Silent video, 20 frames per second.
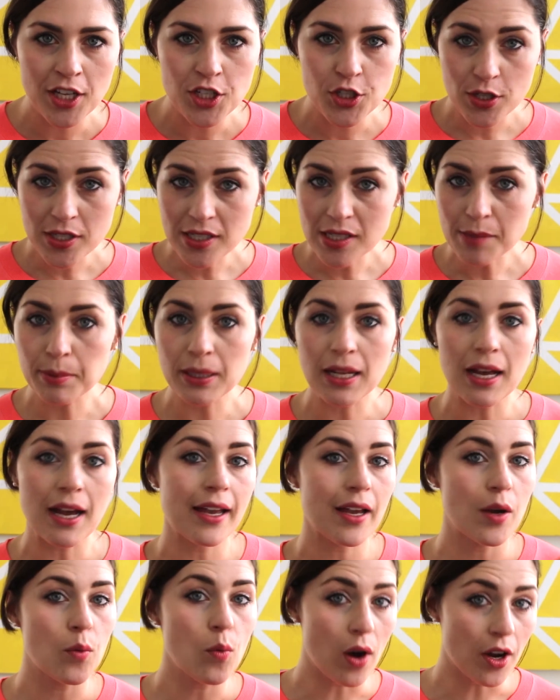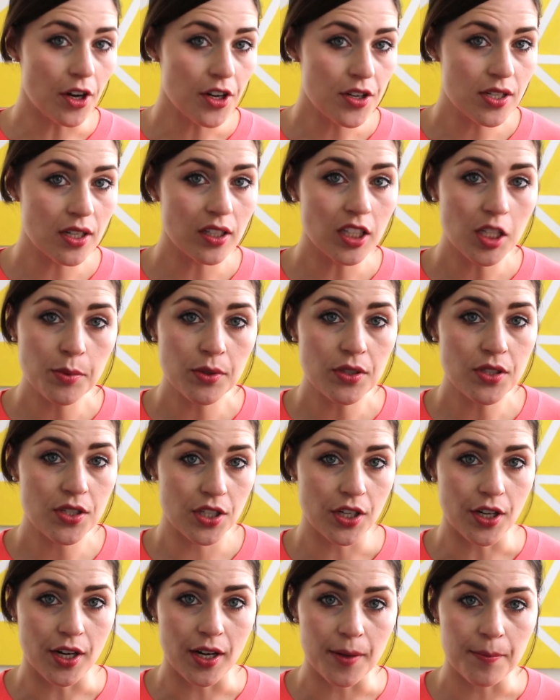just apply a water-soluble
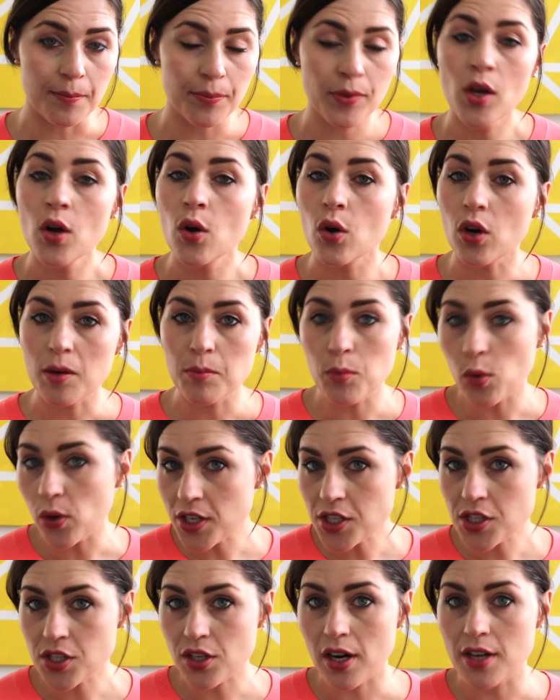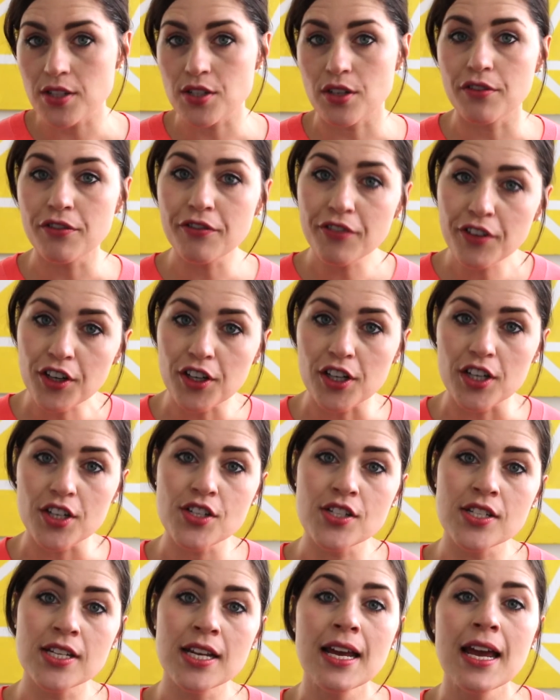serum or a moisturizer
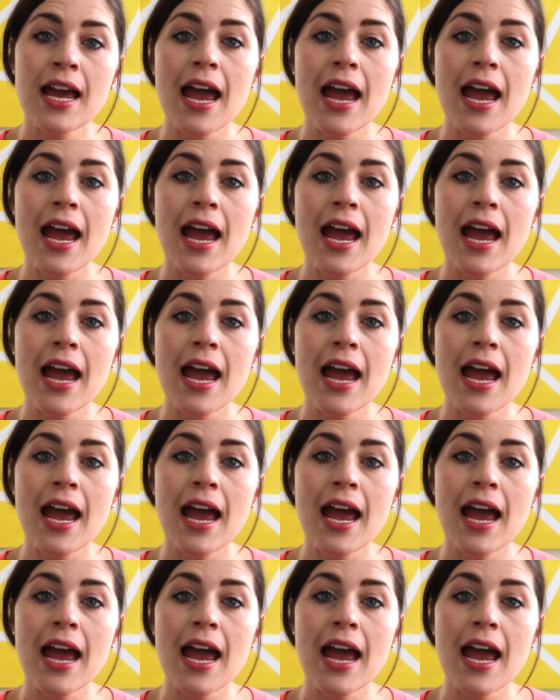first,